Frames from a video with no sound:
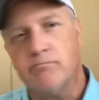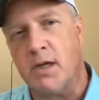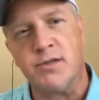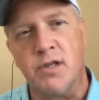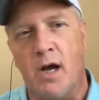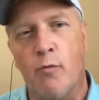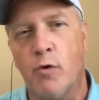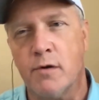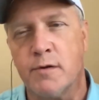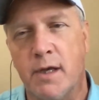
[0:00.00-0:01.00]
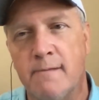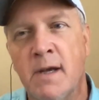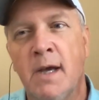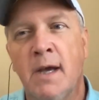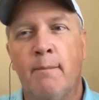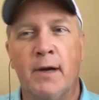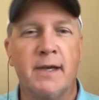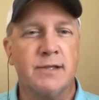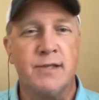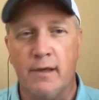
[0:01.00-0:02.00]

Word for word: it's not worth it because yeah.